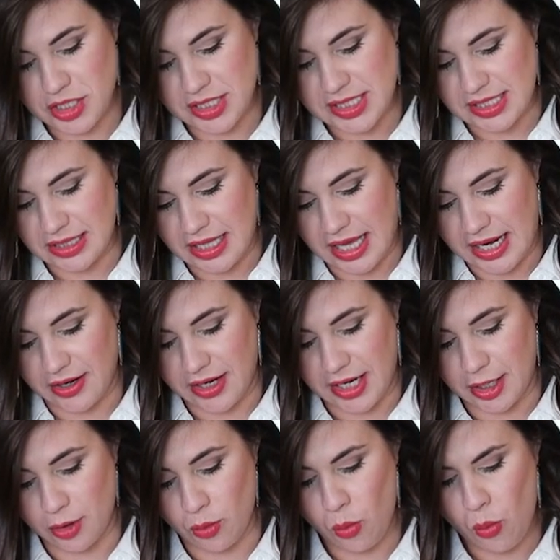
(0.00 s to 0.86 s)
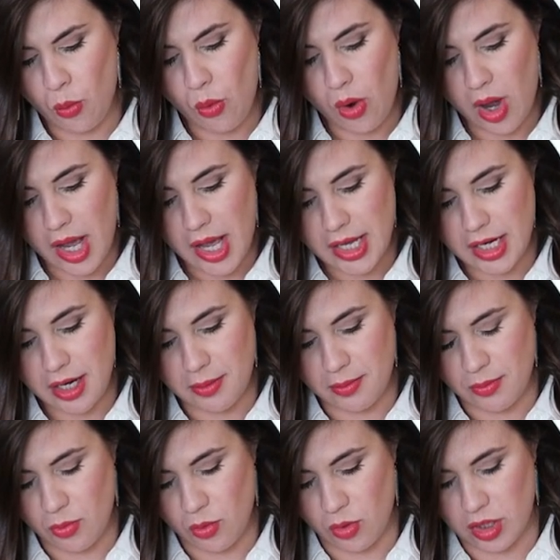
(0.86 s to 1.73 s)
just layering
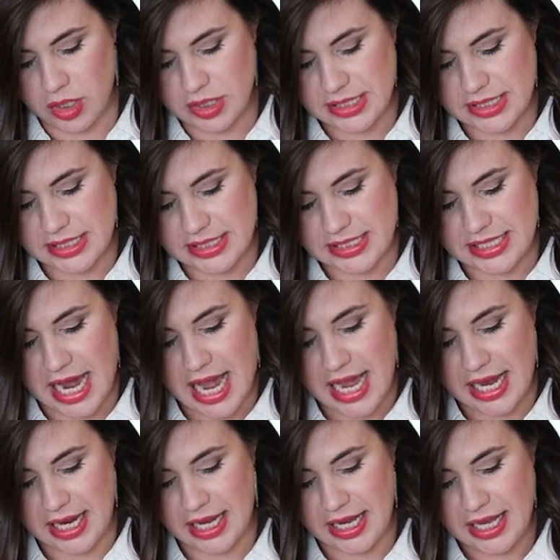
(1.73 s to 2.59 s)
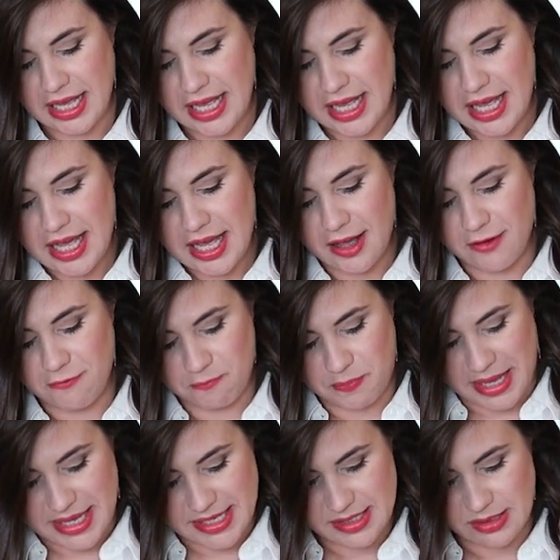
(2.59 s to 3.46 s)
one more stack
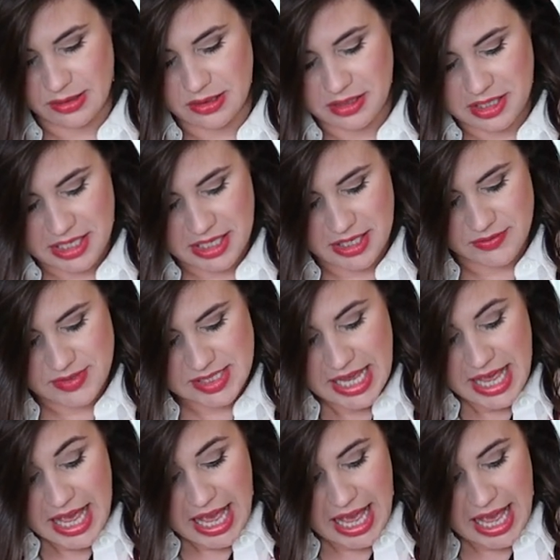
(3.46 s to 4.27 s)
of basil leaves.